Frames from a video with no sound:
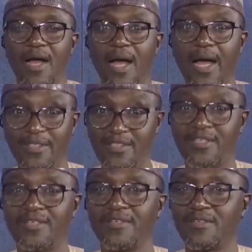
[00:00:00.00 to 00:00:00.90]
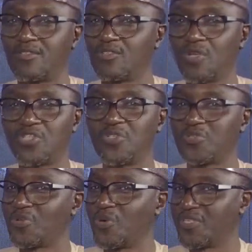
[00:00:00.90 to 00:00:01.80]
Heart-touching
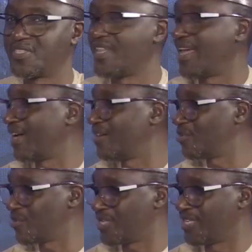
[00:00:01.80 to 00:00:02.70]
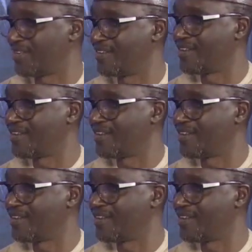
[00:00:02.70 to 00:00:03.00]
stories there, Nurudeen.